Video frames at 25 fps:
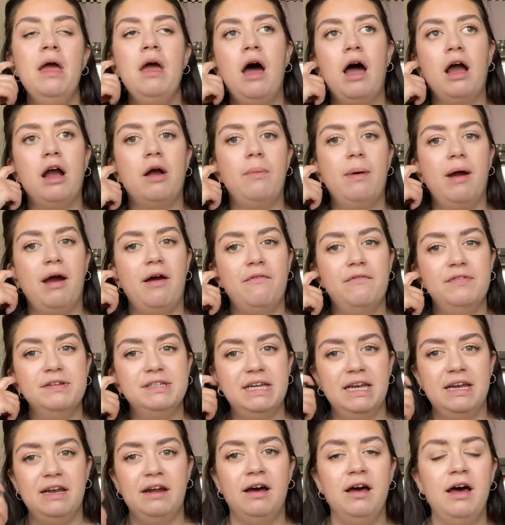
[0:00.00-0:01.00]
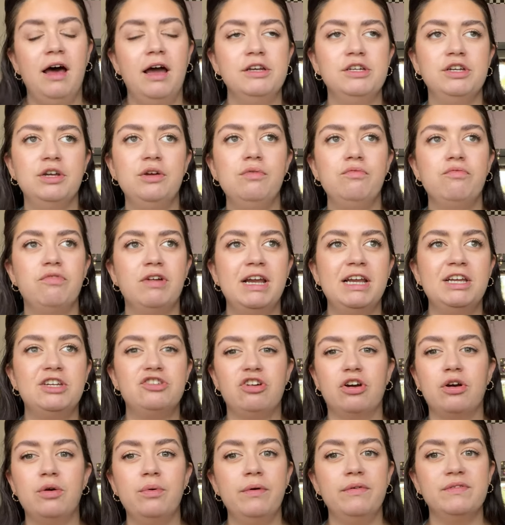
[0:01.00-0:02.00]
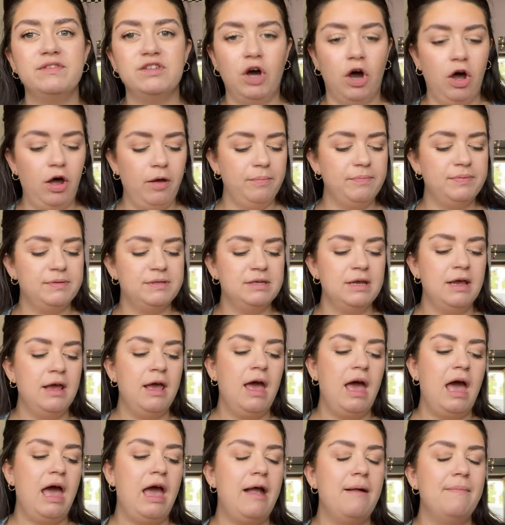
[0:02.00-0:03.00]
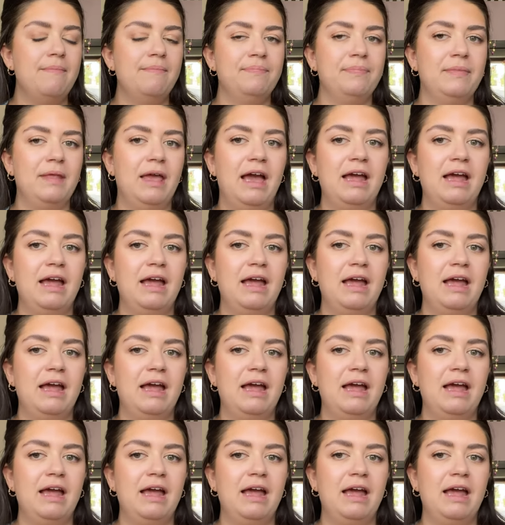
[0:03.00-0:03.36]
I could wear out for dinner I do really struggle with tops um,